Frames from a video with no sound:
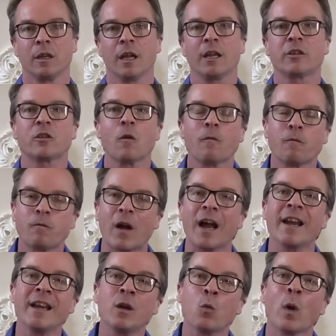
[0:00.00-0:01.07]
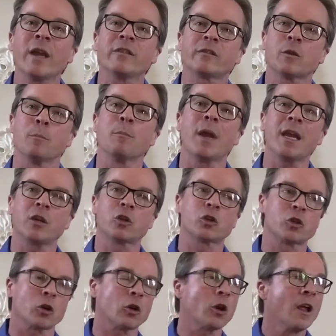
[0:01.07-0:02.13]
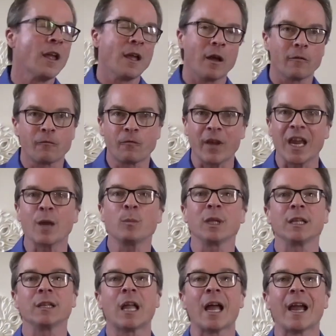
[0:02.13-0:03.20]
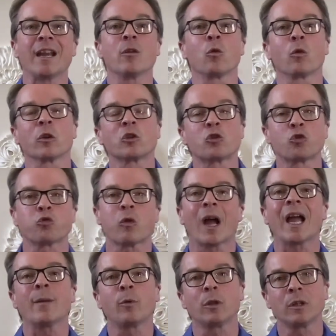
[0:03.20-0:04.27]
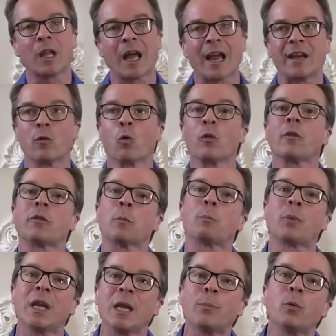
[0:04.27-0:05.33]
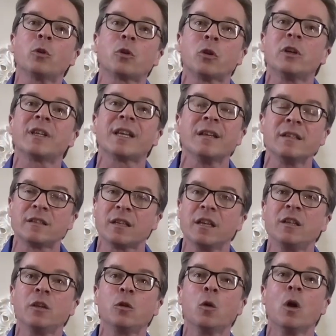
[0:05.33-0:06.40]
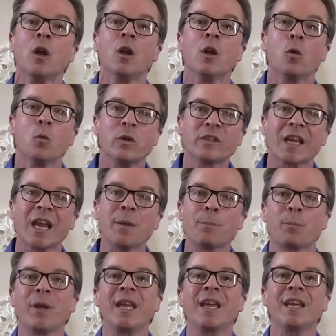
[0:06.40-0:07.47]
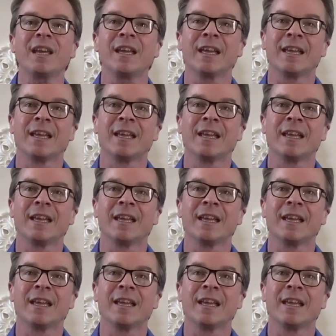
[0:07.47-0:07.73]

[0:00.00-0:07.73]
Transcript: And so finding ways to make sure a family line or a tribal line or that the people could continue was a big